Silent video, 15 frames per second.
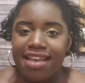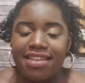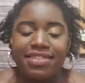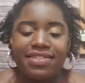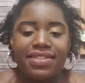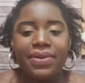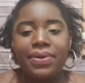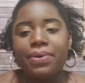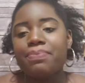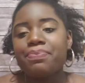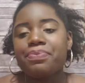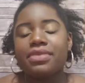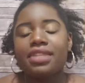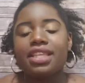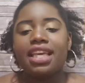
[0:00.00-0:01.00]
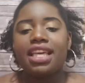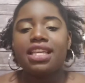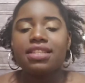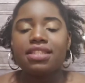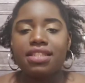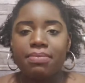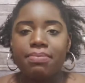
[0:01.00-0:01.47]
So he is
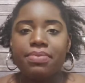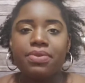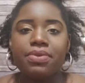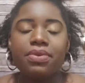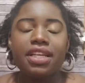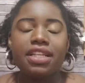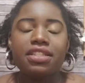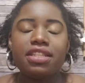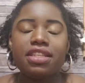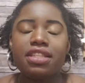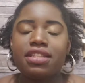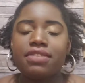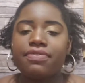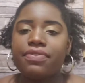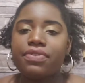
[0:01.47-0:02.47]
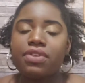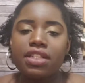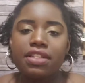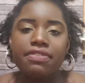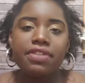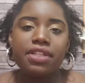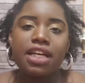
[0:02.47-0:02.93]
simple. It's full
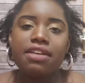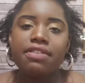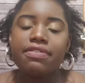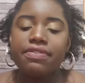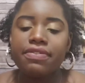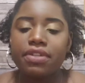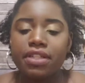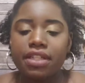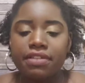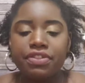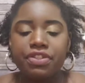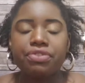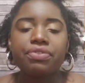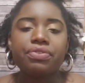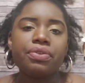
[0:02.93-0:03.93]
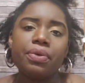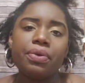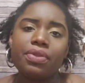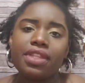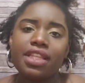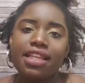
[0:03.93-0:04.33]
of love, full of truth,